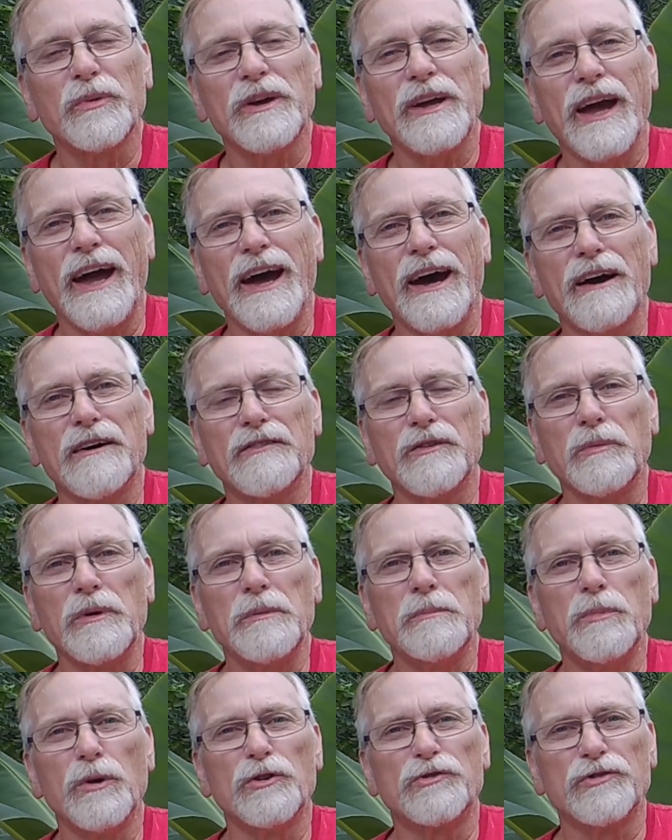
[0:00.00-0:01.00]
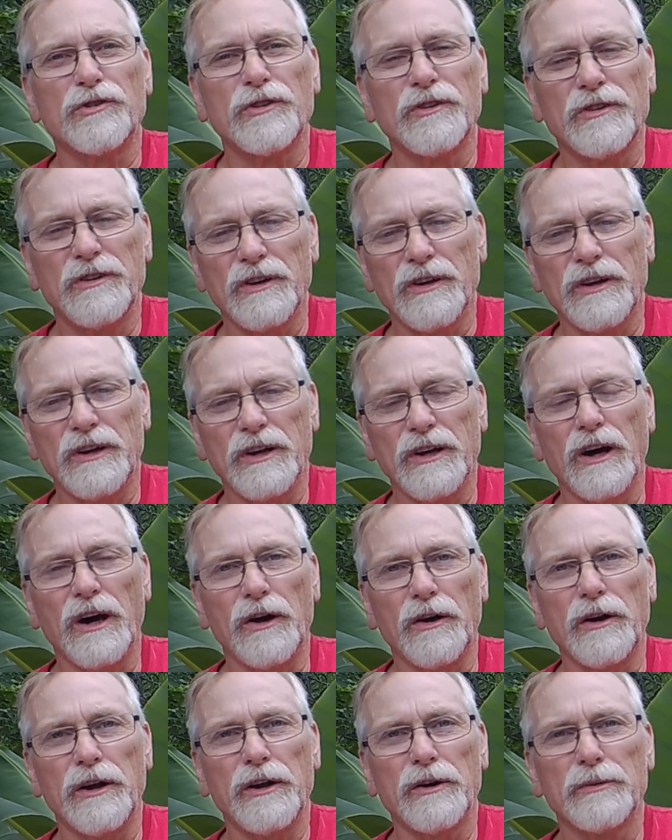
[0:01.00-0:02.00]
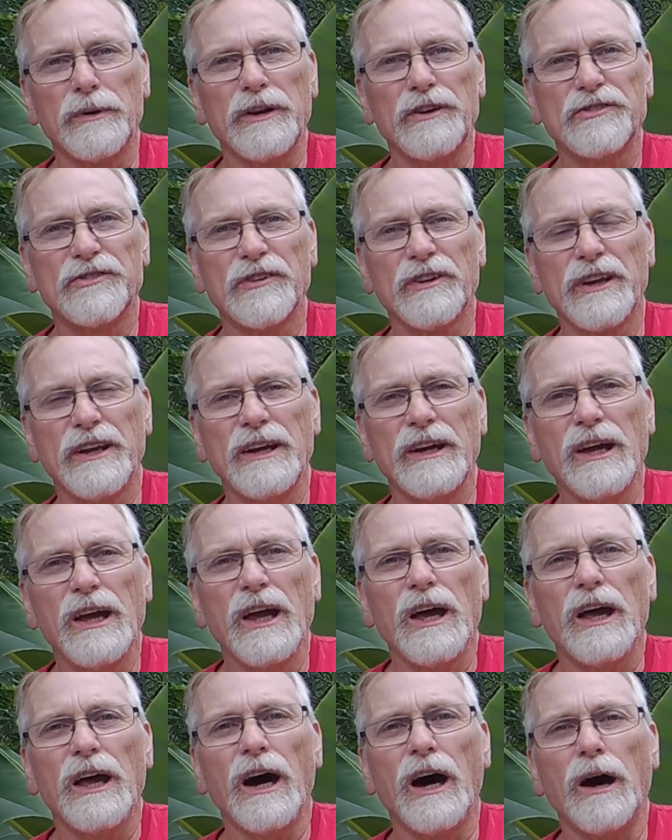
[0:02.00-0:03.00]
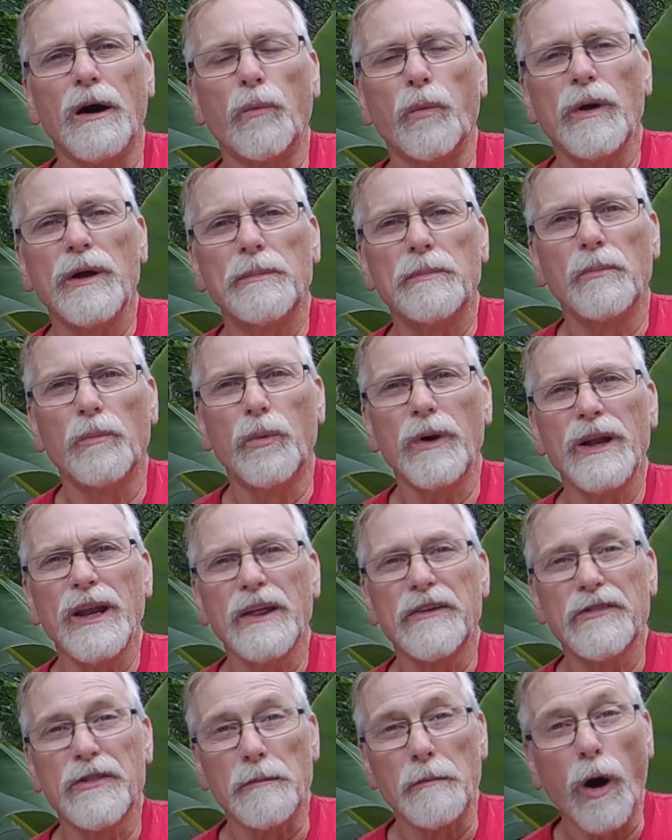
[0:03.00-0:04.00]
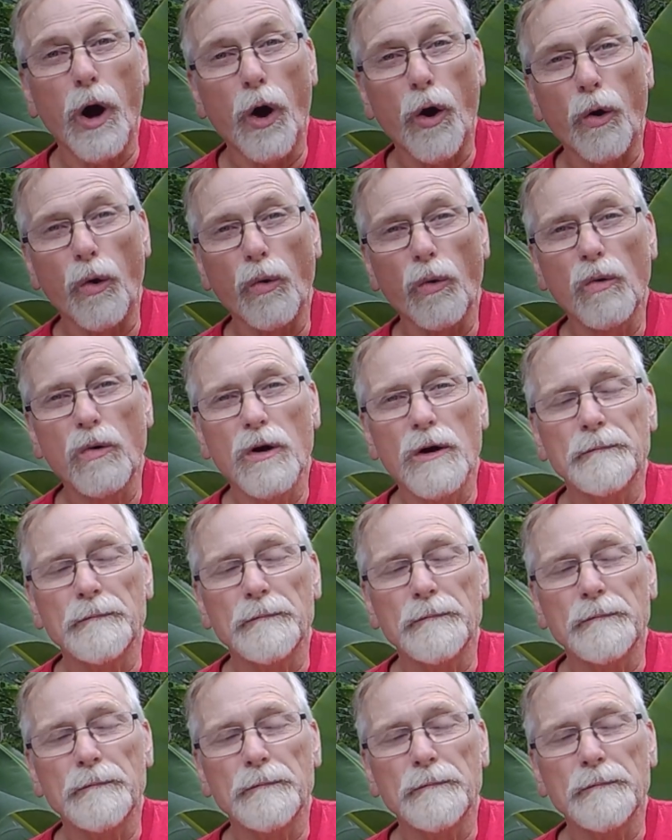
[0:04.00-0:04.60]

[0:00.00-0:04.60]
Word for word: we have that we butchered uh, here recently, uh, we we leave them whole,